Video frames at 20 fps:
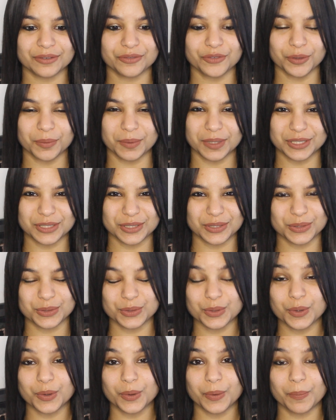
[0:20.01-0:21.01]
for me just
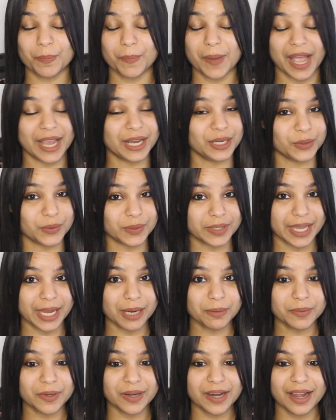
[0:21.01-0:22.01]
to buy a new
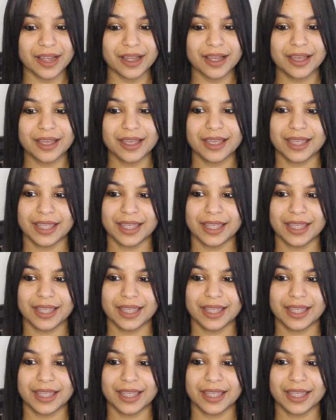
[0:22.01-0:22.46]
camera